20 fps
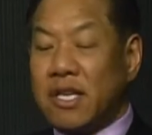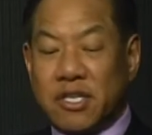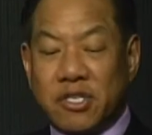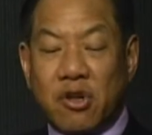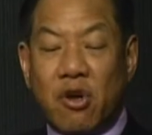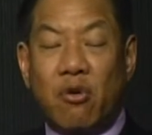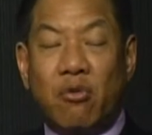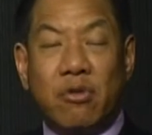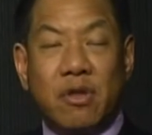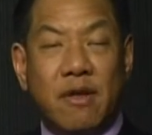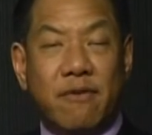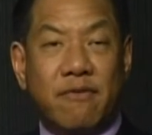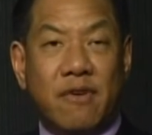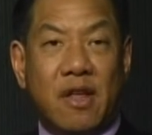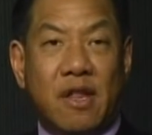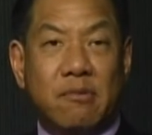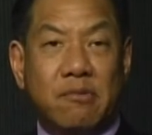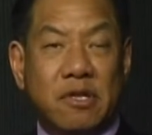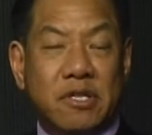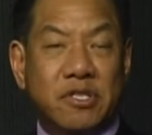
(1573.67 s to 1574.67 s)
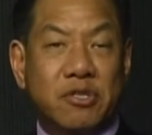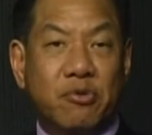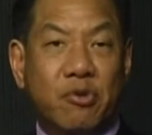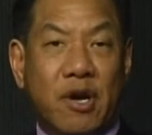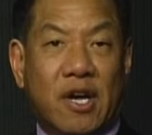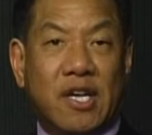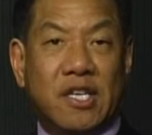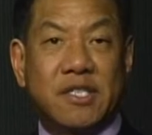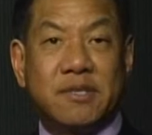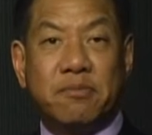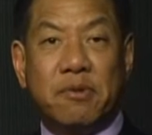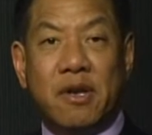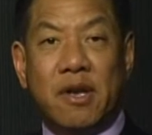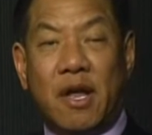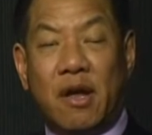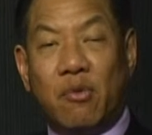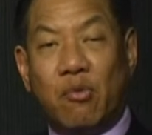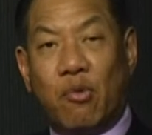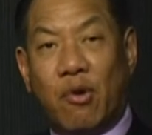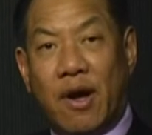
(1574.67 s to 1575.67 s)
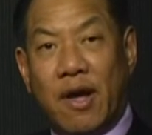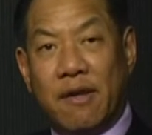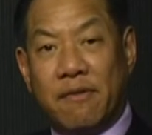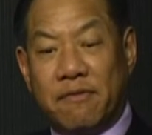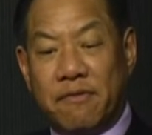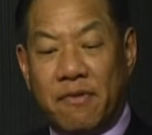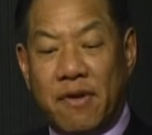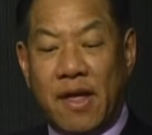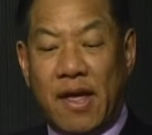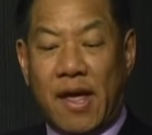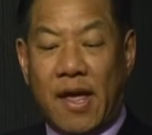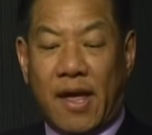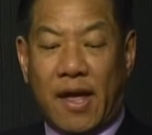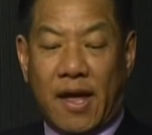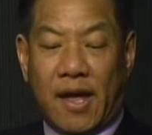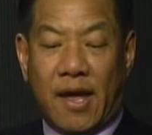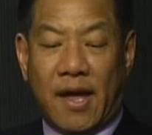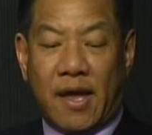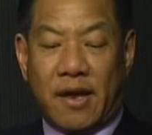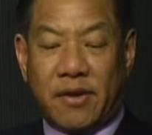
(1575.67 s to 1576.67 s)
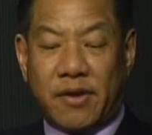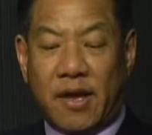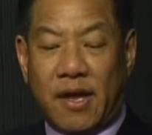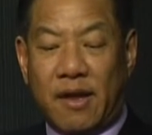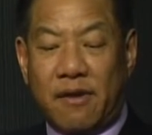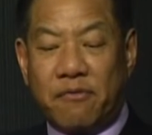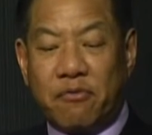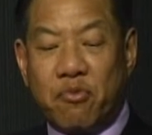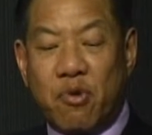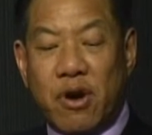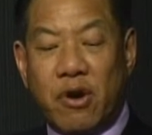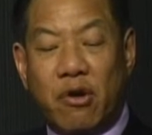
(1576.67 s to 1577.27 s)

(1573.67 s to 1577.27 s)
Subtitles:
It's only available to a husband and wife, and if